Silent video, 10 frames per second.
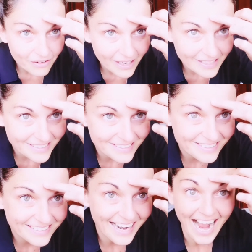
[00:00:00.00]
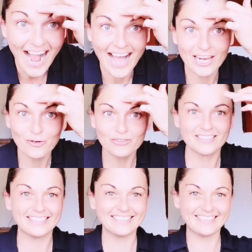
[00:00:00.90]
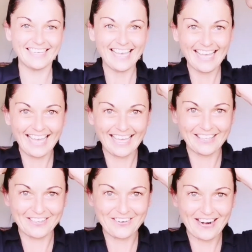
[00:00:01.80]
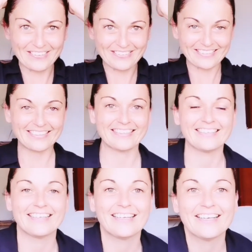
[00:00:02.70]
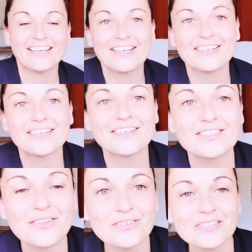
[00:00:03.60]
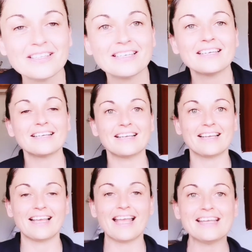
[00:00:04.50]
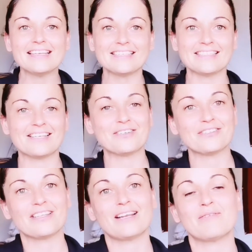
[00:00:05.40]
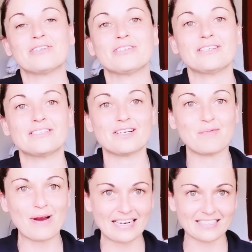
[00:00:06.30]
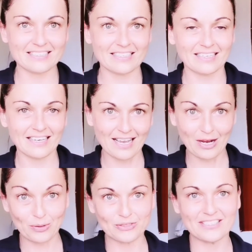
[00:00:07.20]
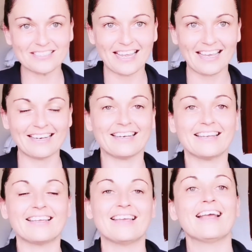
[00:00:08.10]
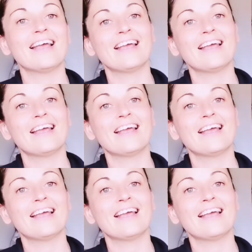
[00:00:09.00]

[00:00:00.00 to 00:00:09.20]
third eye center, hello, and the crown. So those are the 8 centers that I want you to start practicing how to scan.